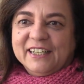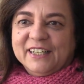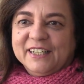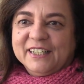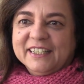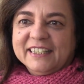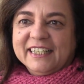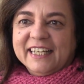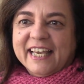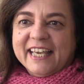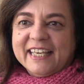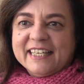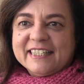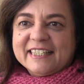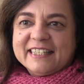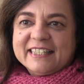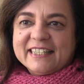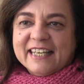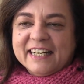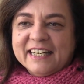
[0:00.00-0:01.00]
on a
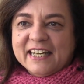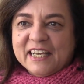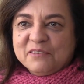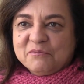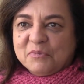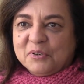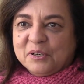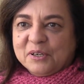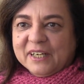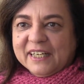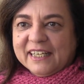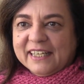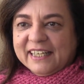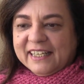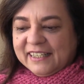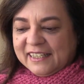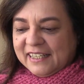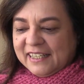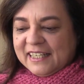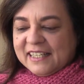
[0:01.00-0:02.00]
Sunday
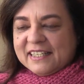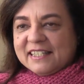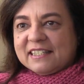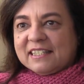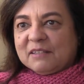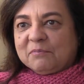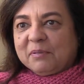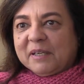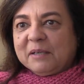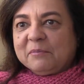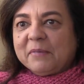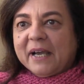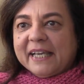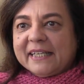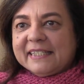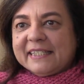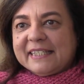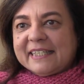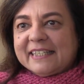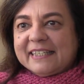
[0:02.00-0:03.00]
morning, sipping
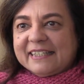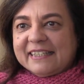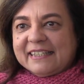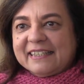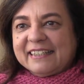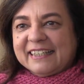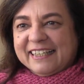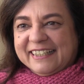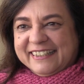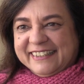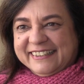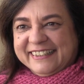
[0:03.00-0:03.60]
my tea,